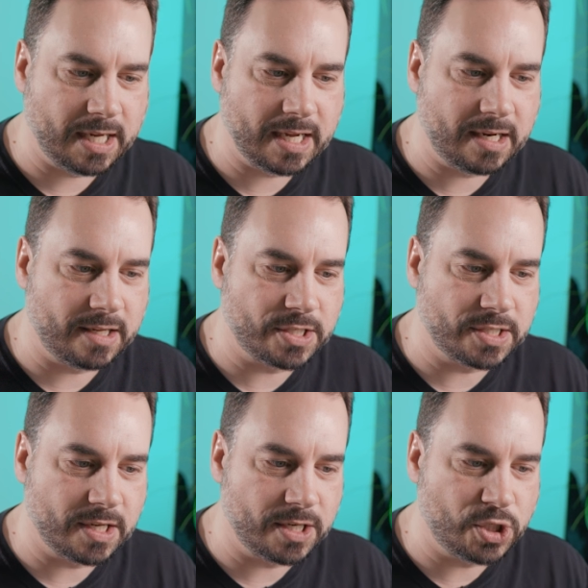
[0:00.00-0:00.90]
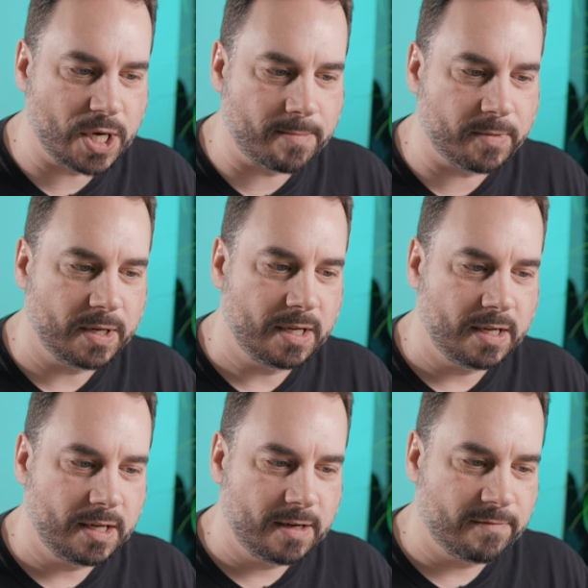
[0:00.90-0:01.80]
it, it's just going to jump
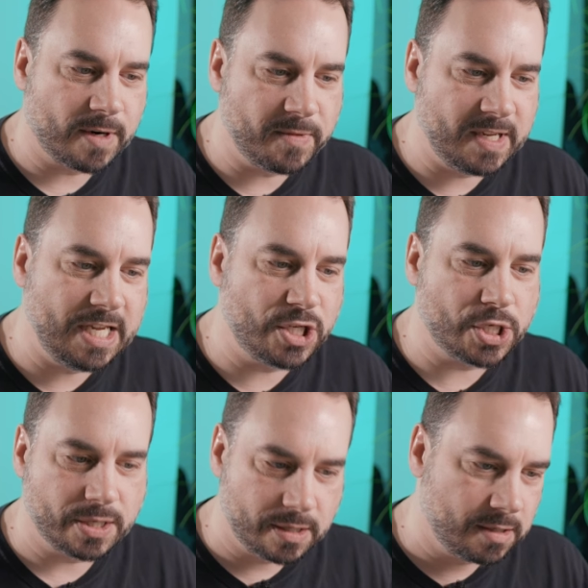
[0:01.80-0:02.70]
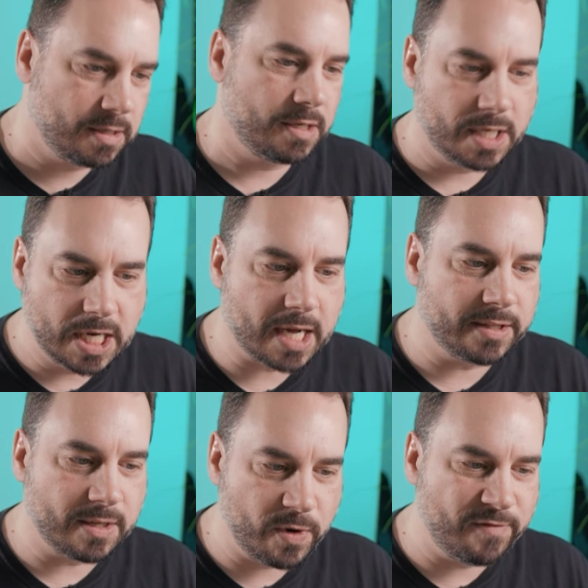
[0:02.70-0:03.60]
from each
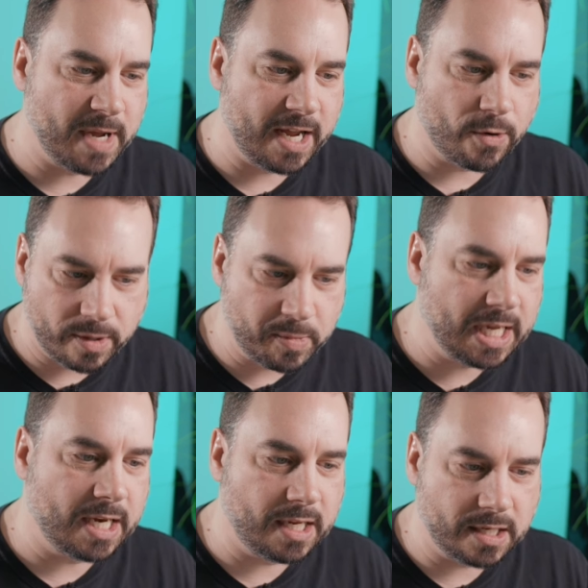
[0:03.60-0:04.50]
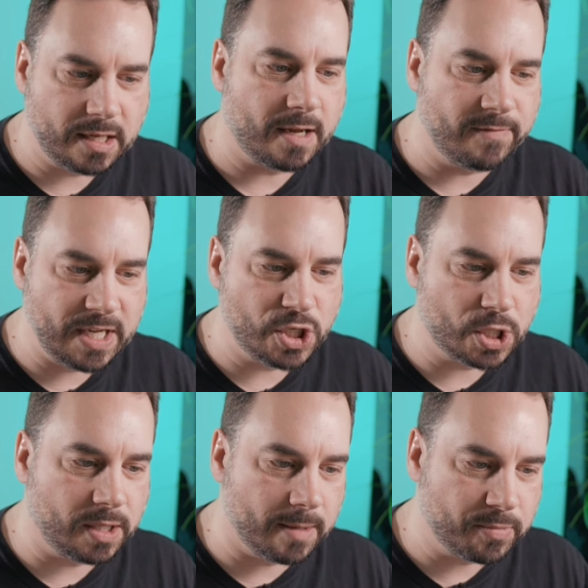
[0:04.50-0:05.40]
cut that we've made, or the beginning of each
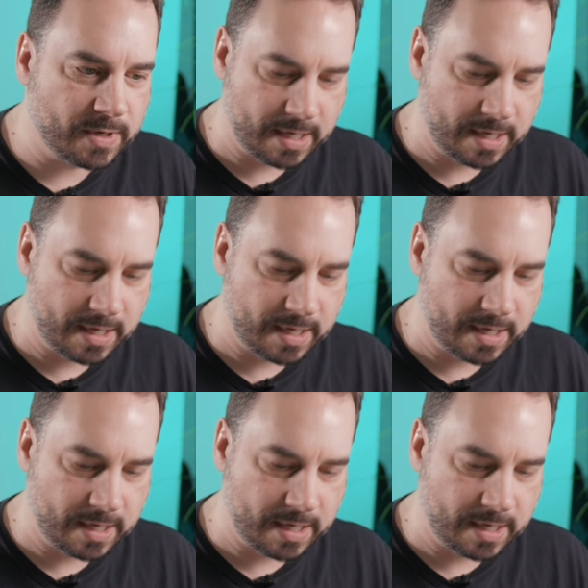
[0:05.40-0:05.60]
clip.